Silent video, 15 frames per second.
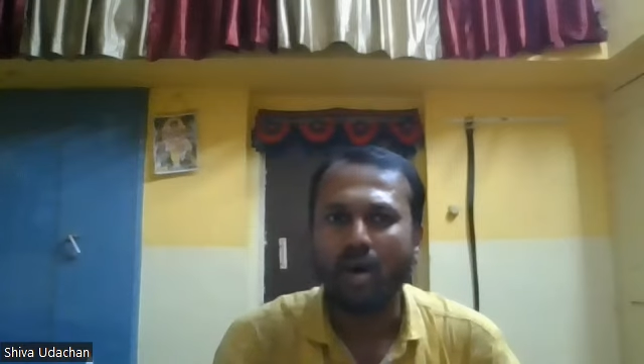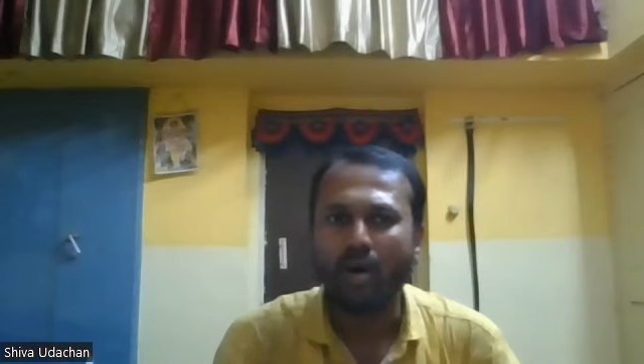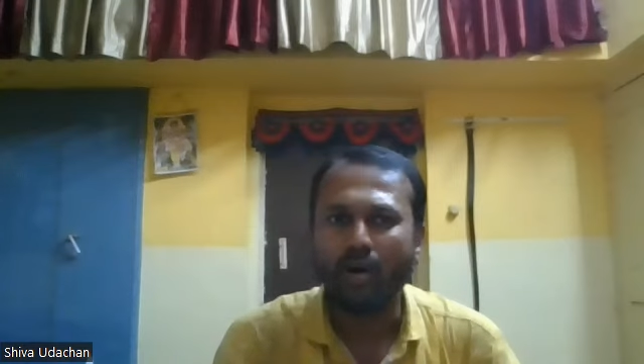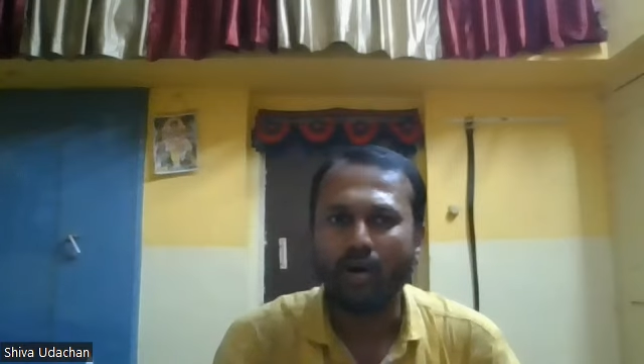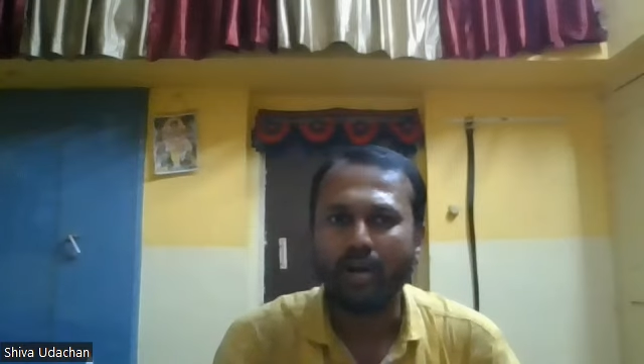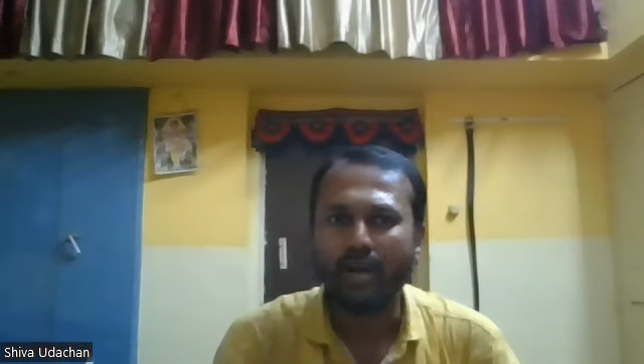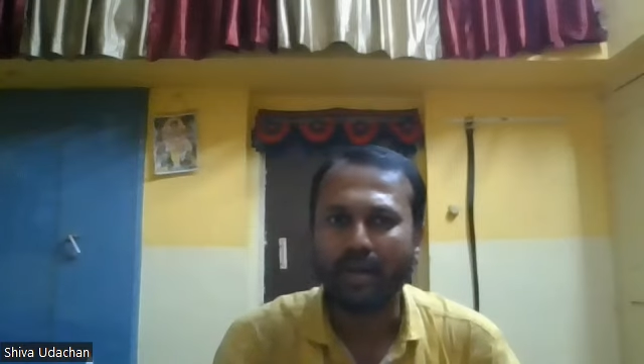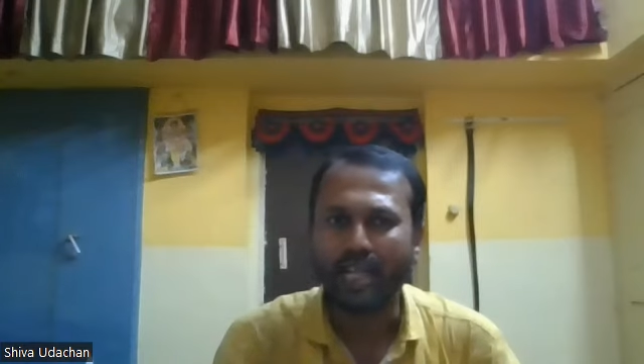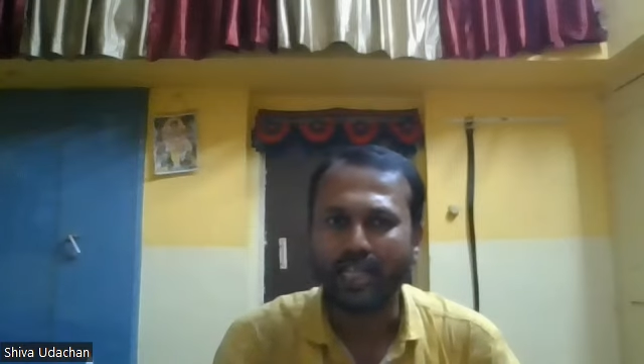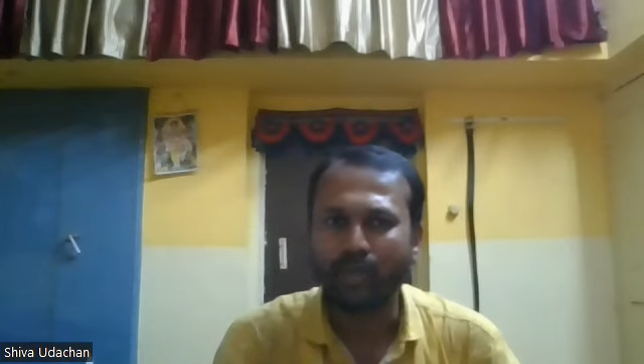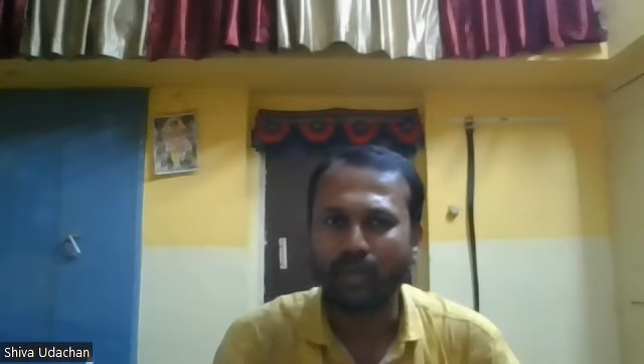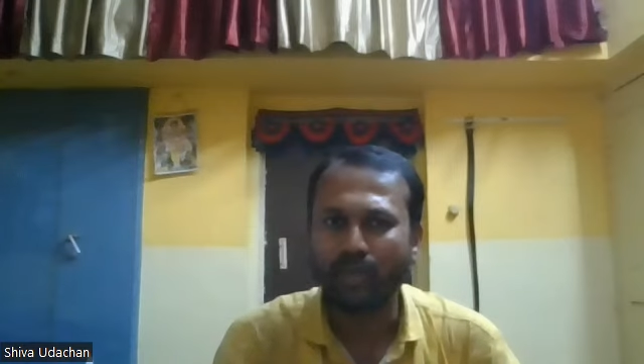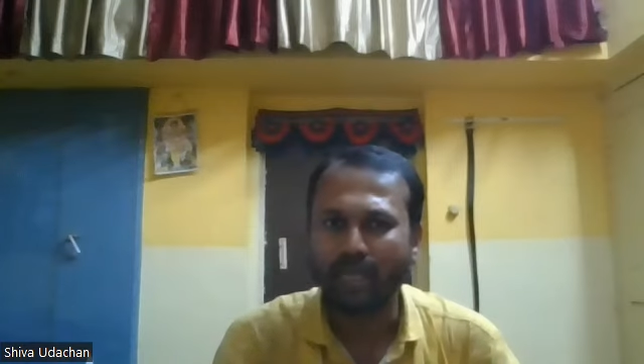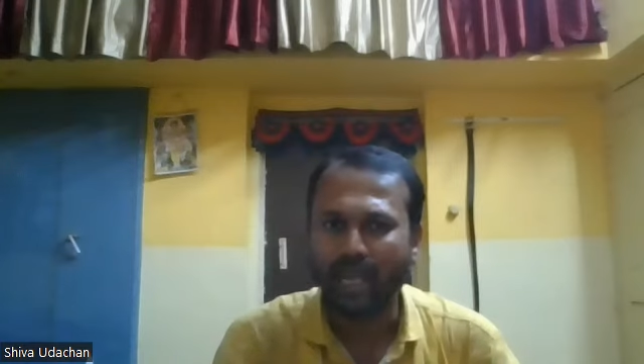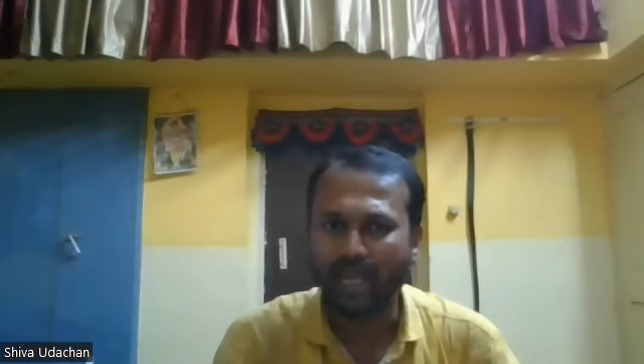on
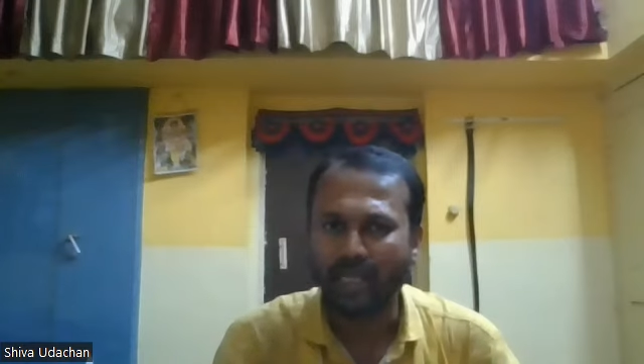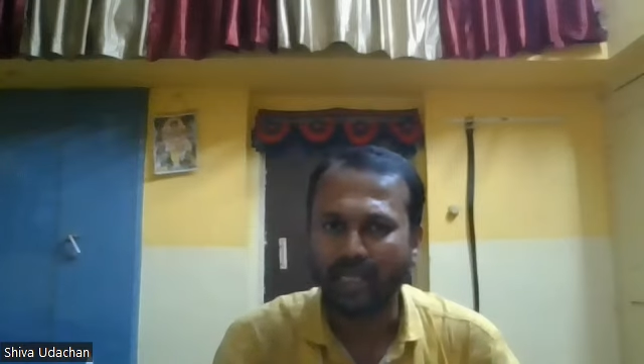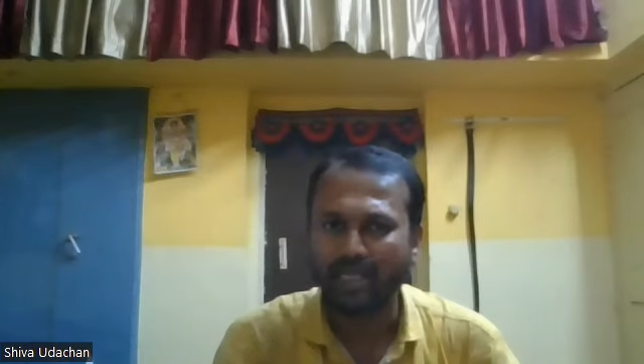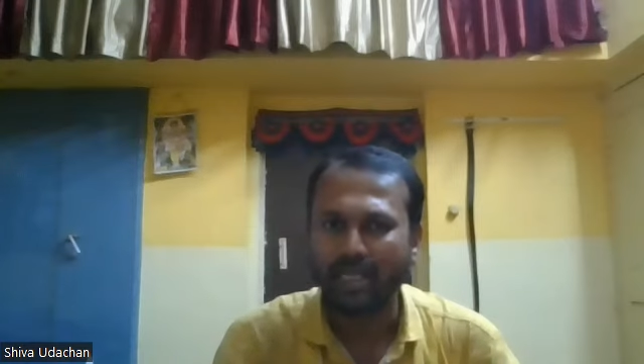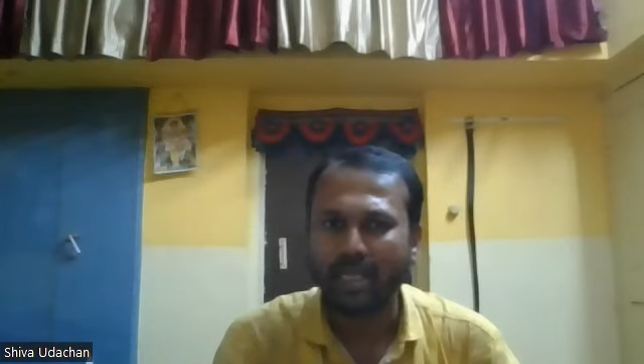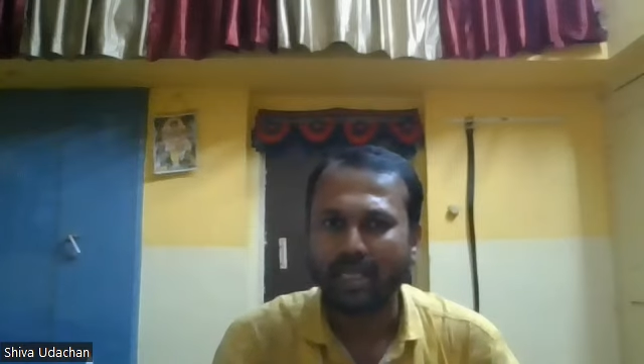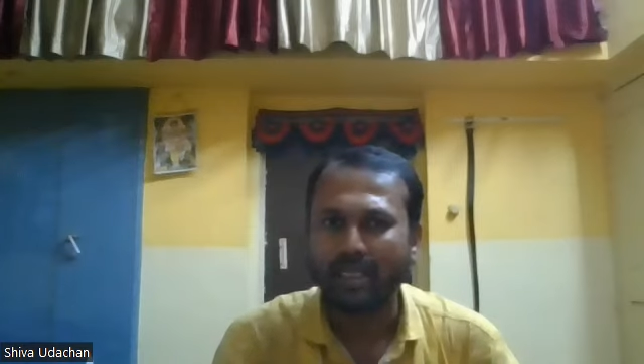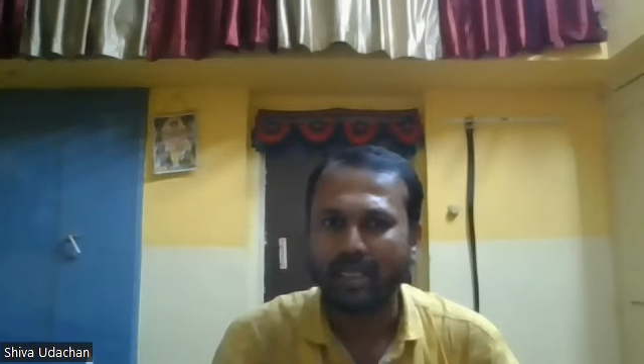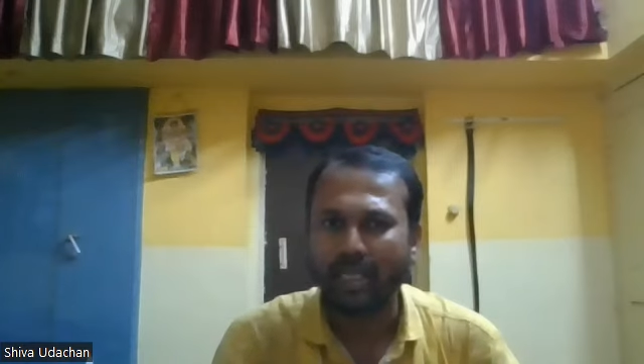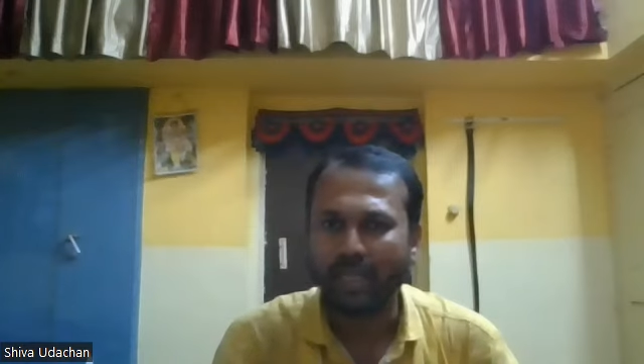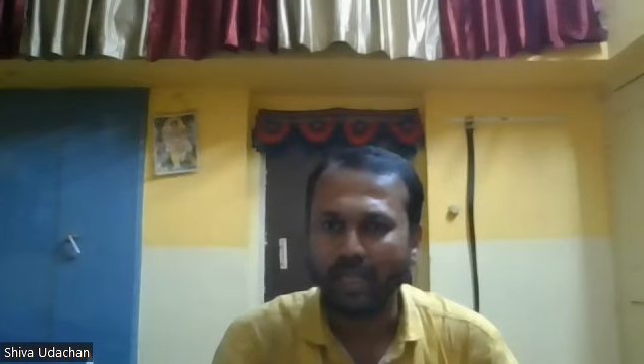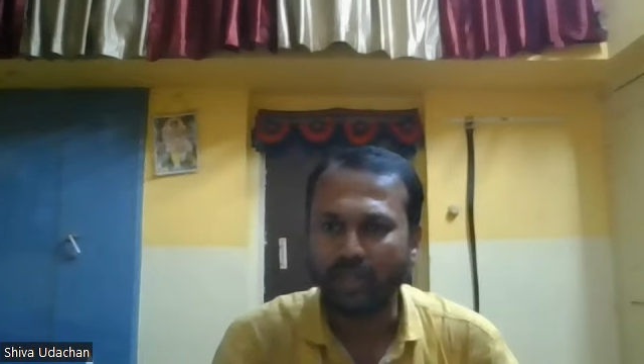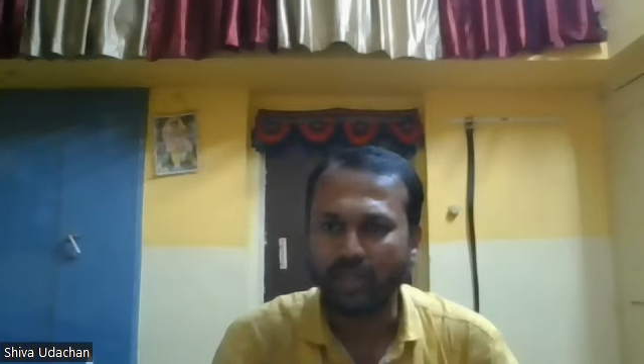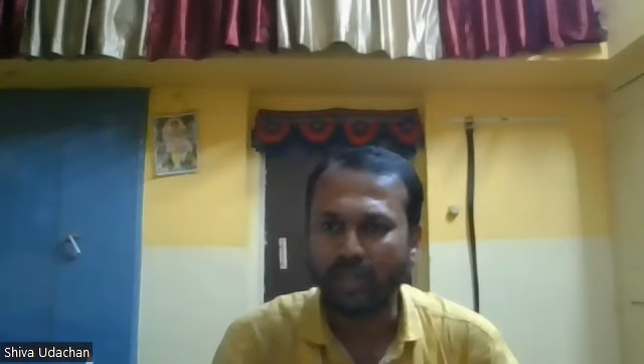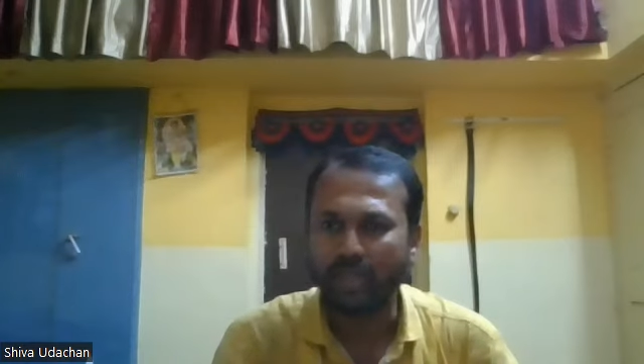transport carriers,
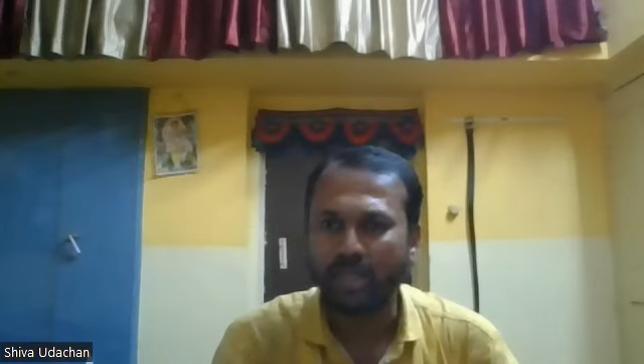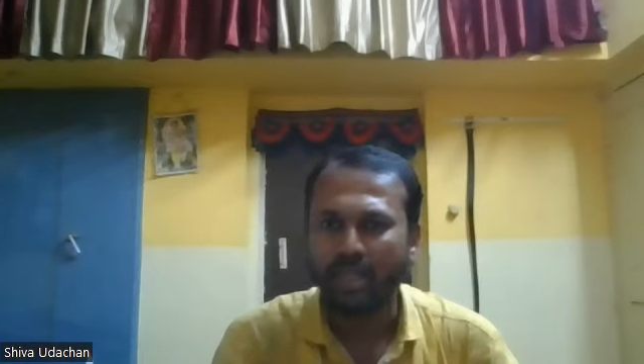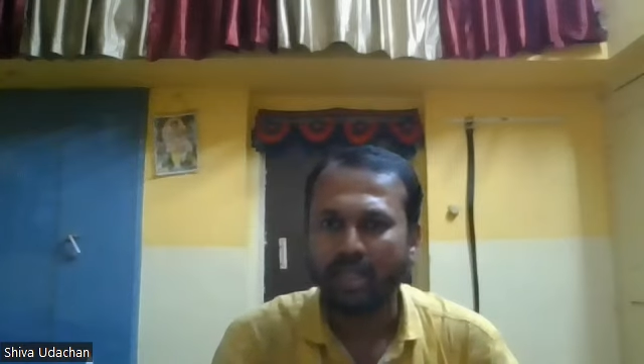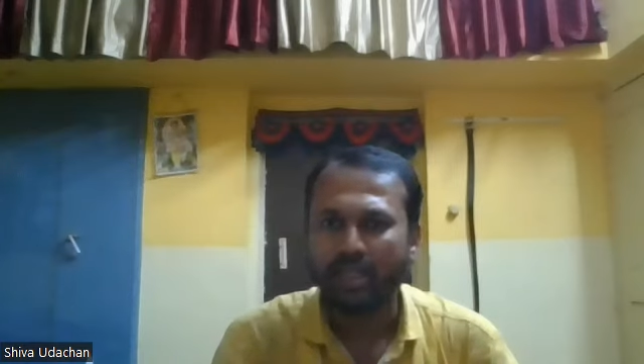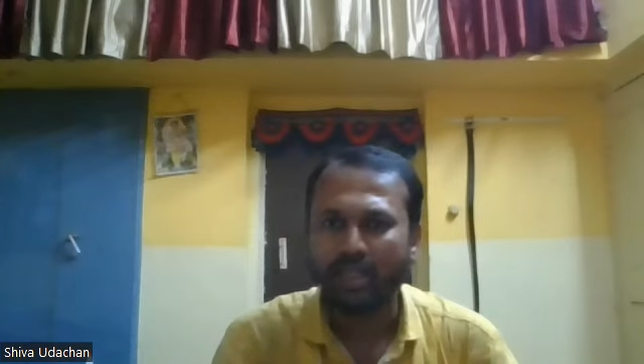their nature,